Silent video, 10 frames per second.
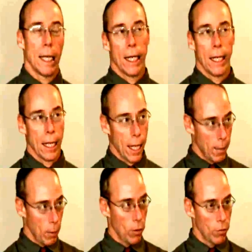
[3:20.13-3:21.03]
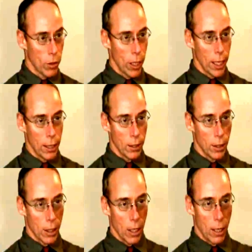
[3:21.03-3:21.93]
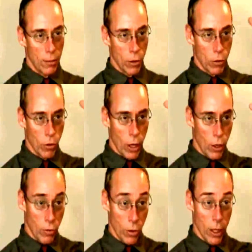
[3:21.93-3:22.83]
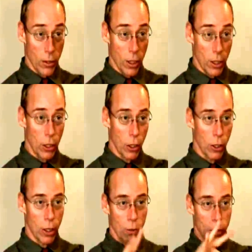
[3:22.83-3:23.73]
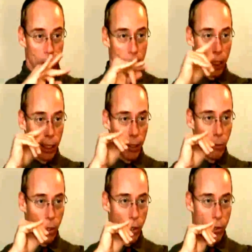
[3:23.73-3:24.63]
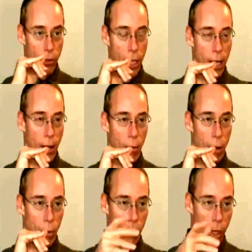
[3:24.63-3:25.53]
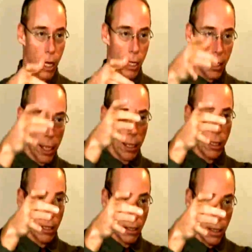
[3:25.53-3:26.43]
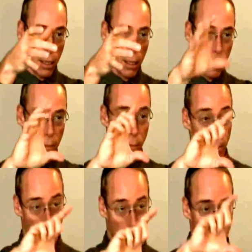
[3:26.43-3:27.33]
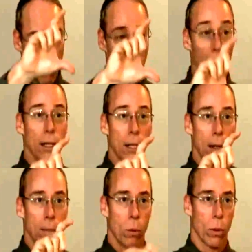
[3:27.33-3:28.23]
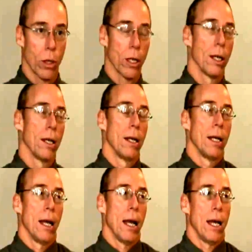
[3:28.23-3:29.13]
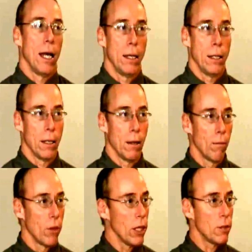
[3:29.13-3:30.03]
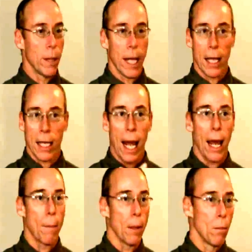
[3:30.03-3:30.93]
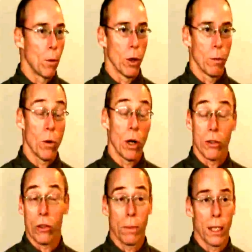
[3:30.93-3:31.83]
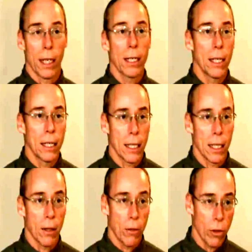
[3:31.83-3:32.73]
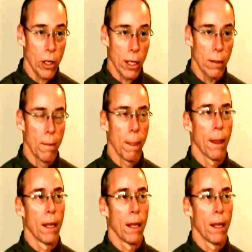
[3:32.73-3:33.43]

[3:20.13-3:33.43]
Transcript: and it came over and hovered over us and turned and was signaling with us while we were contacting the pilot on board. And these began to happen more and more, and so by 1993